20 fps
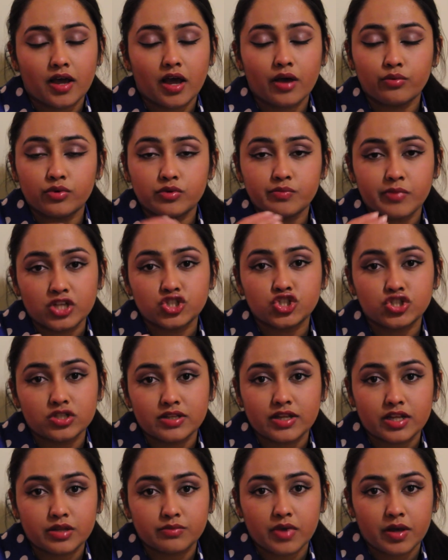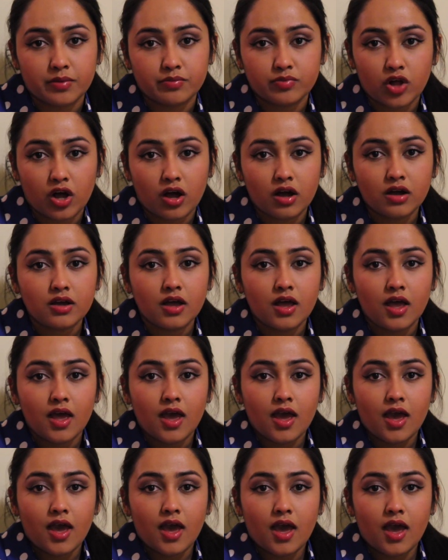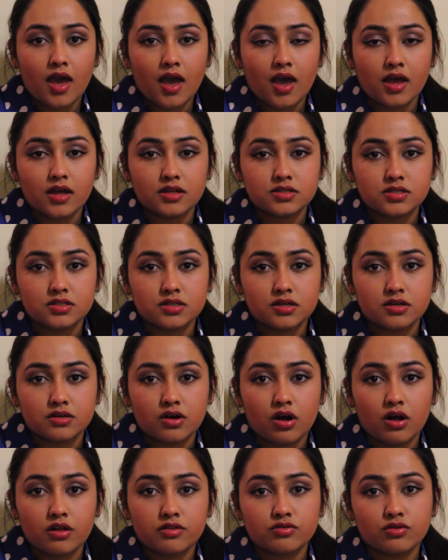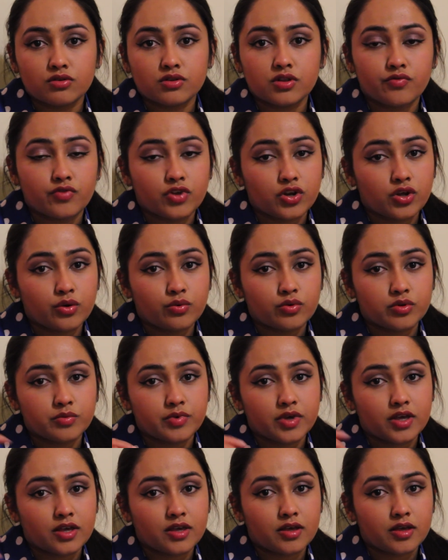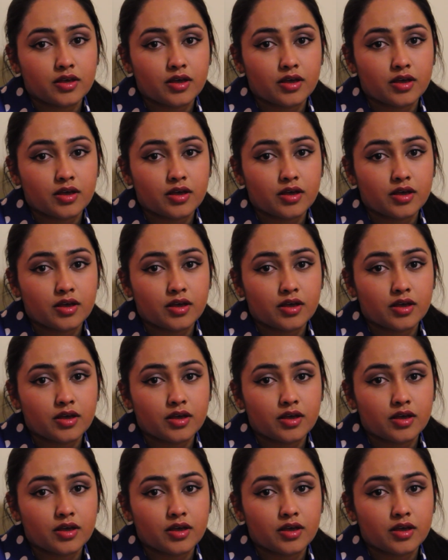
I will mention it in my blog, and also the video will be